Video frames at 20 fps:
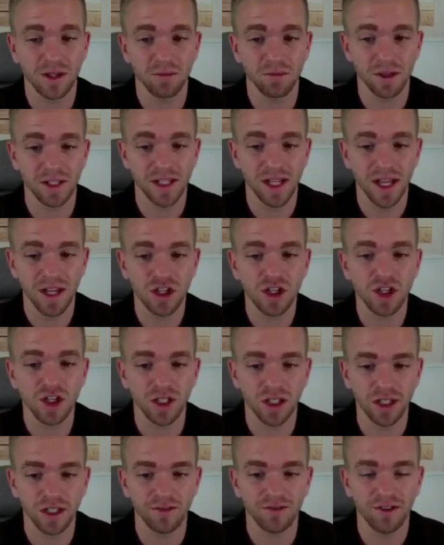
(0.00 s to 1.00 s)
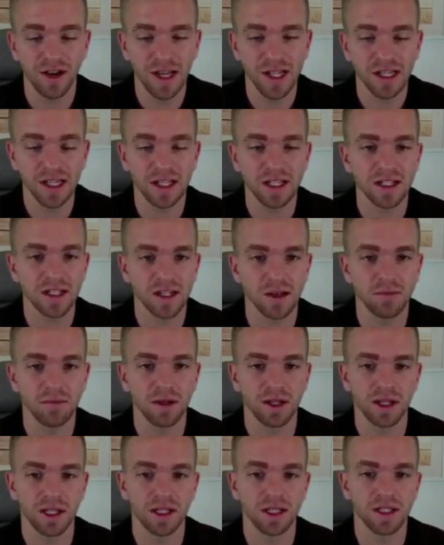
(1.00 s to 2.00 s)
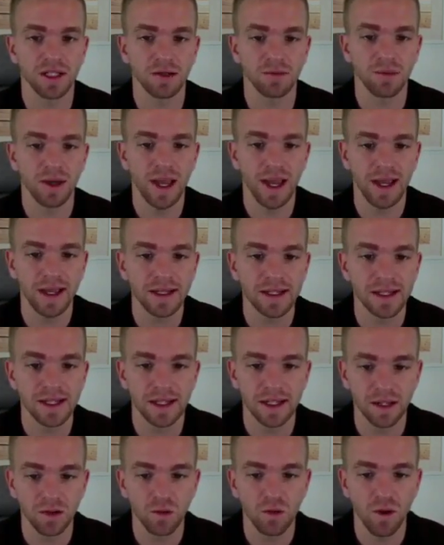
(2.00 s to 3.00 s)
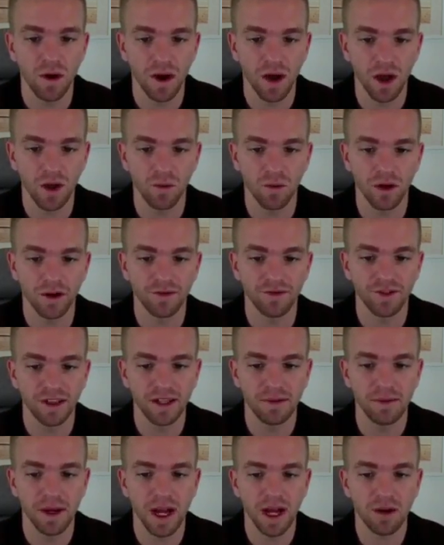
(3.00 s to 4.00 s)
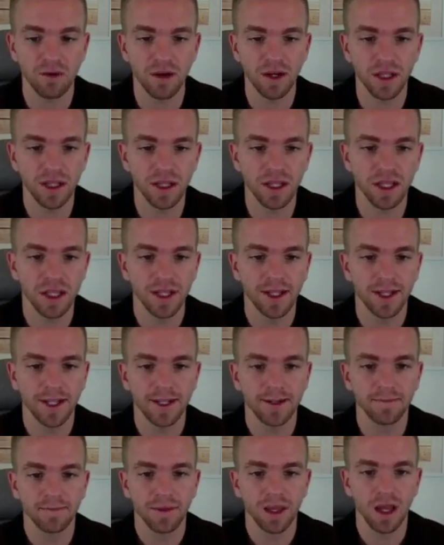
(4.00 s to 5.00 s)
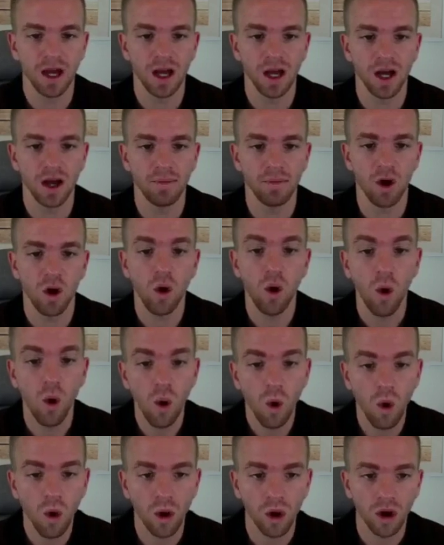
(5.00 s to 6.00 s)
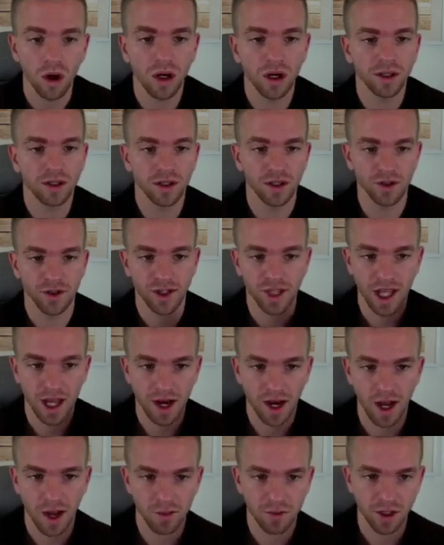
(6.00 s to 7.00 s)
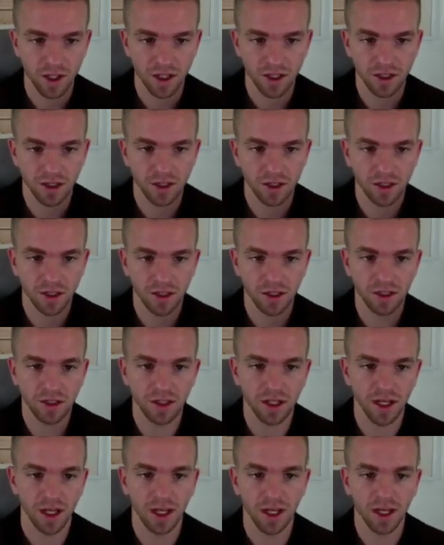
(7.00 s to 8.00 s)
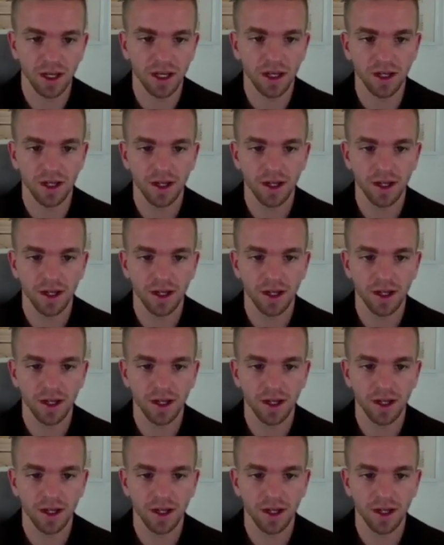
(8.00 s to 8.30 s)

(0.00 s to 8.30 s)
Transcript: potentially finding somebody to pay to get one-on-one feedback with, or there's that option, okay?